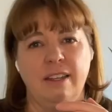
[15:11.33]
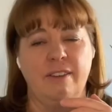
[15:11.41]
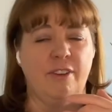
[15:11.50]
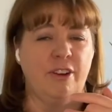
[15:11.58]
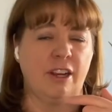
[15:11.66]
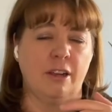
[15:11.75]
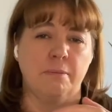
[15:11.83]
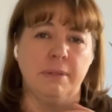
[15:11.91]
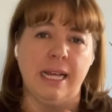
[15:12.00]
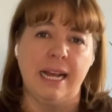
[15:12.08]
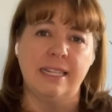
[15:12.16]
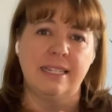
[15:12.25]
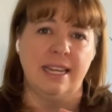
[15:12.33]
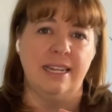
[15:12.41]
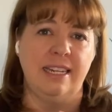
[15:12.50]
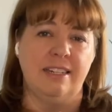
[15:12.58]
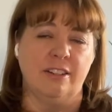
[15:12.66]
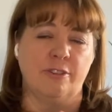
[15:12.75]
if you're in complex and
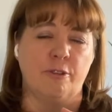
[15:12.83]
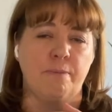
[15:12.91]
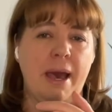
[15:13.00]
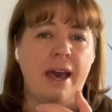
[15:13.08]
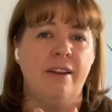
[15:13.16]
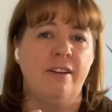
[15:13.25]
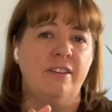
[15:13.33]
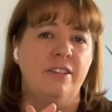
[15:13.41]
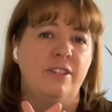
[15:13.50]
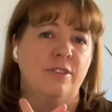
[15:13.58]
need to look for patterns,